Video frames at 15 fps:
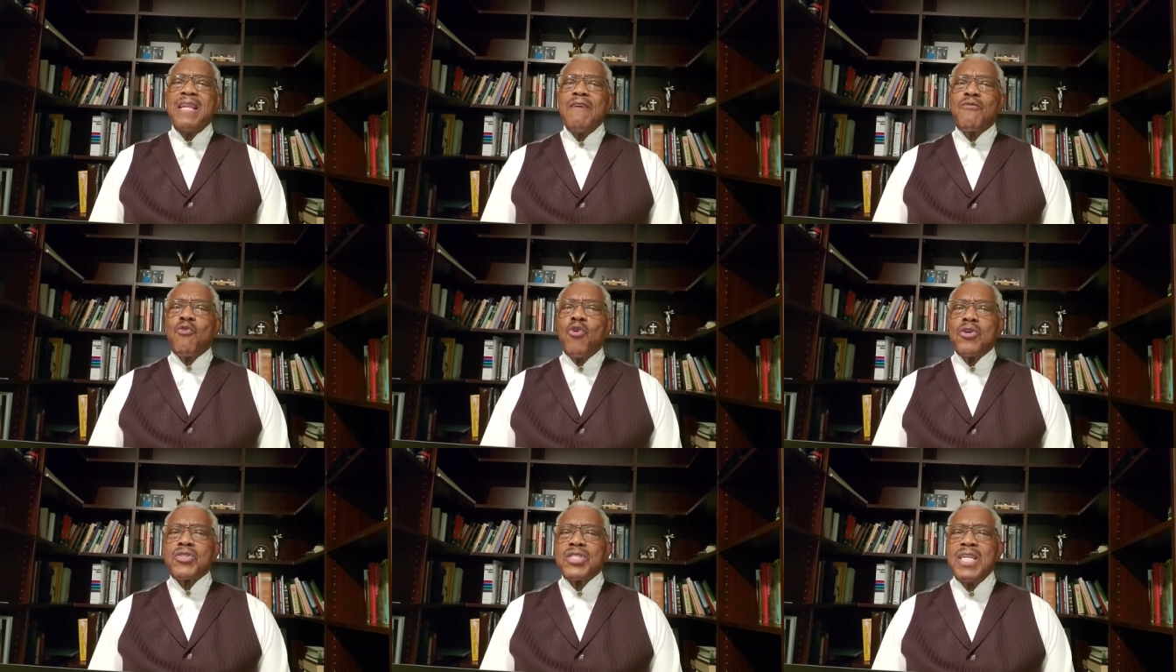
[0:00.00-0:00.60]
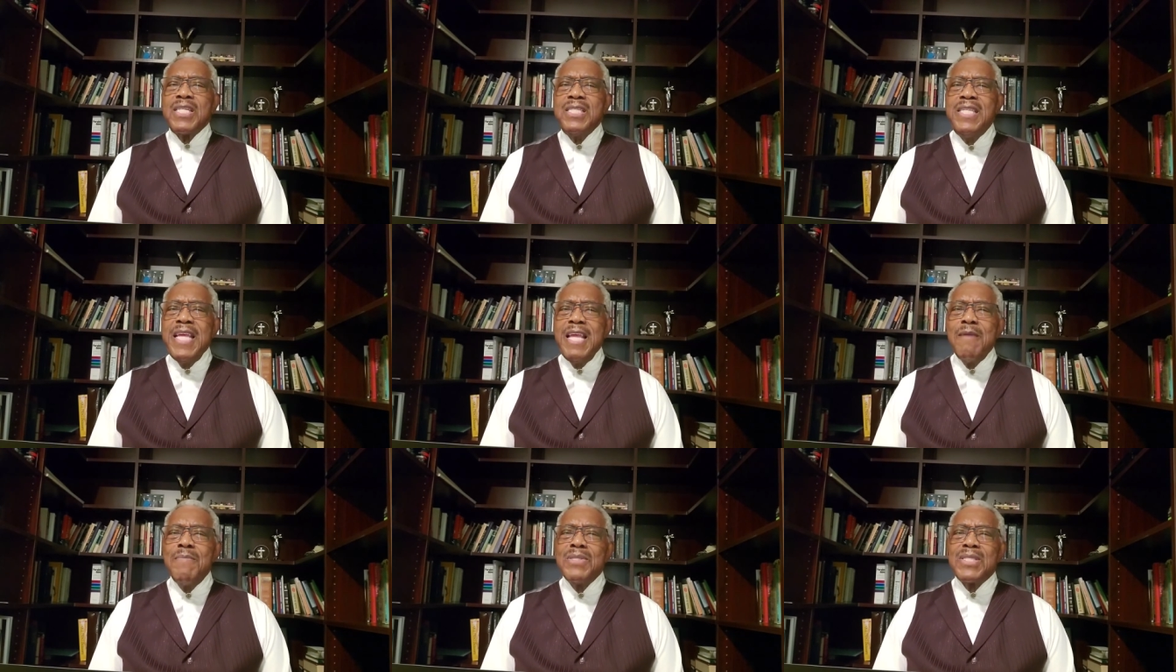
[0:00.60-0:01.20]
of course, the
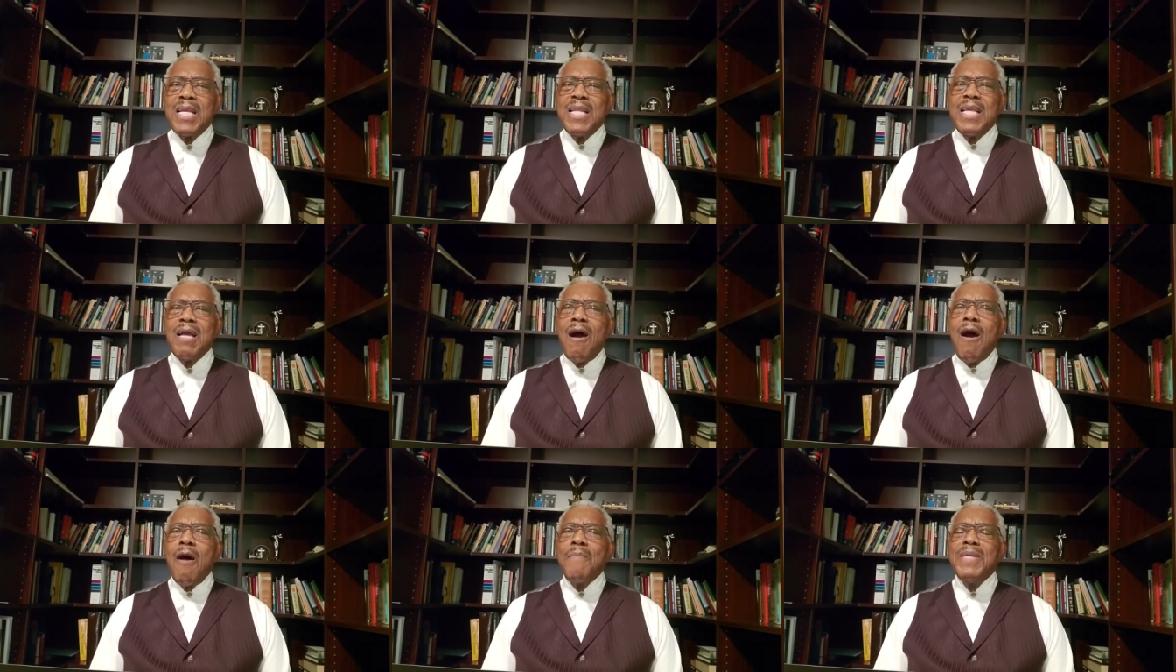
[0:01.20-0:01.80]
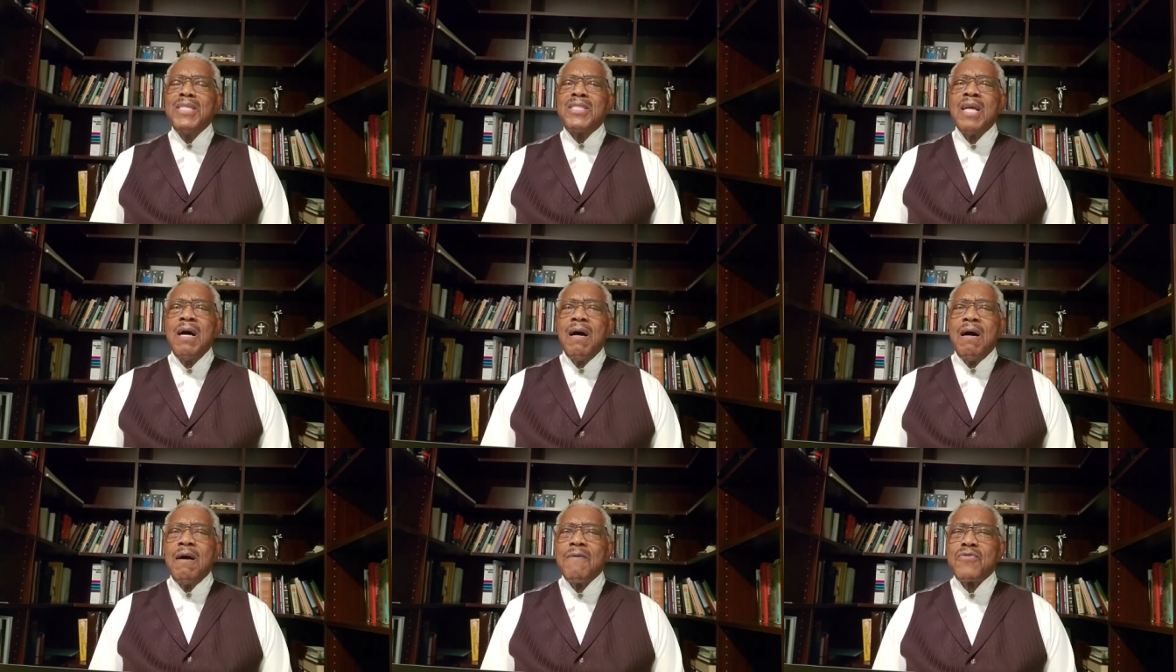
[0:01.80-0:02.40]
demons and the armies
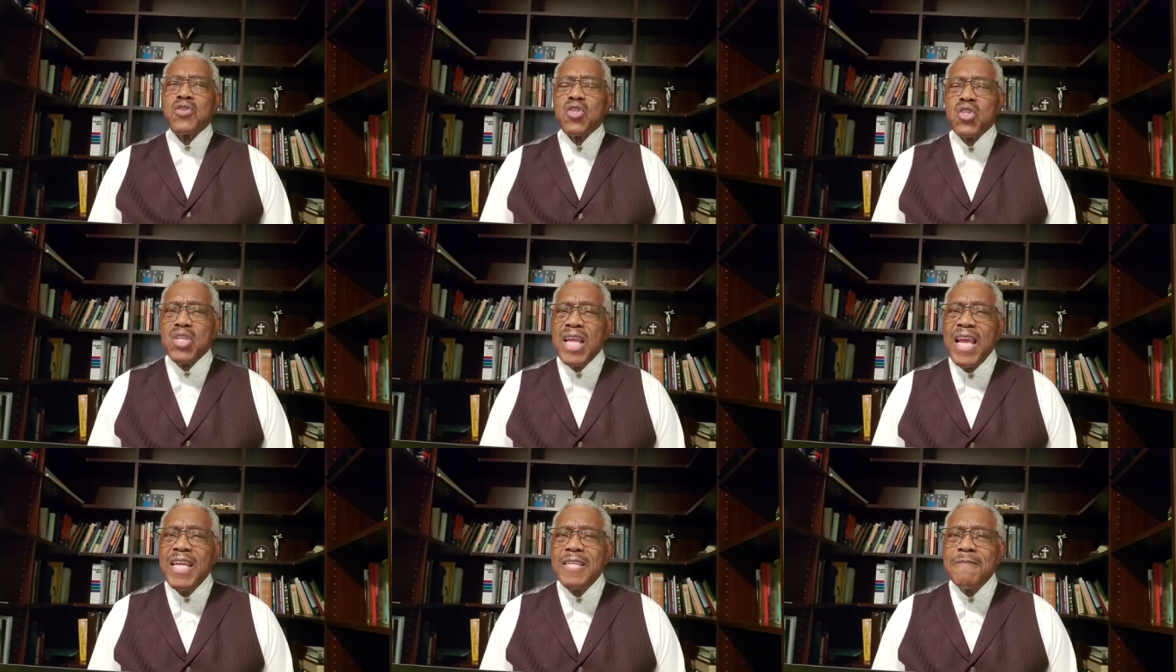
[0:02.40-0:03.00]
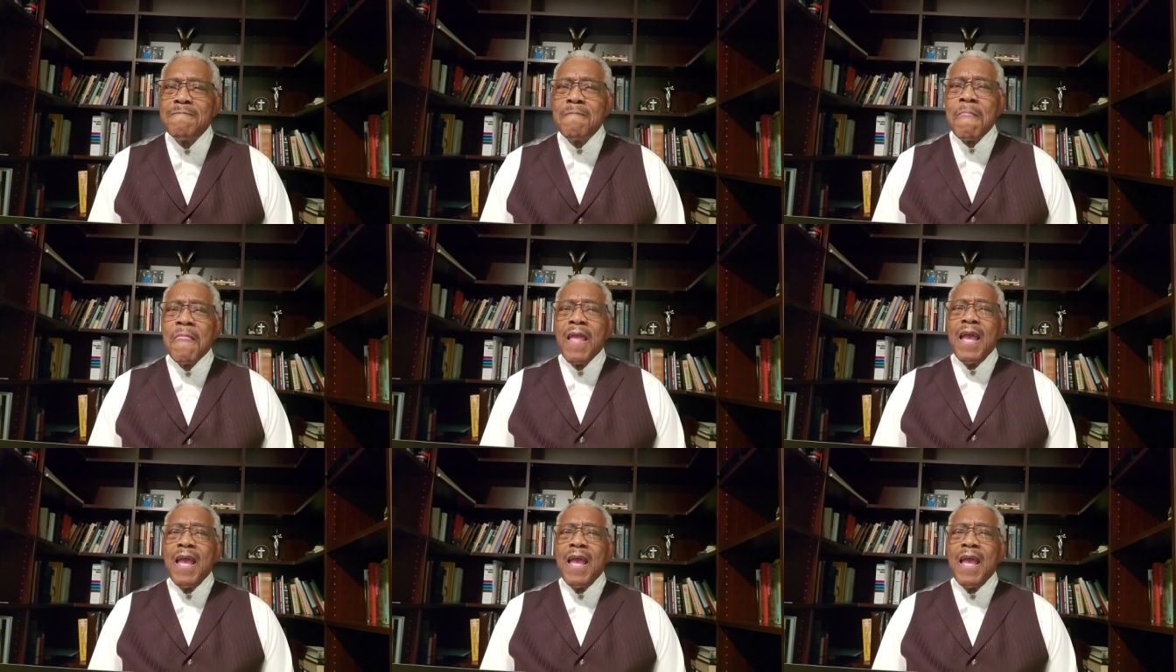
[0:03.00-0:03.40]
of Satan.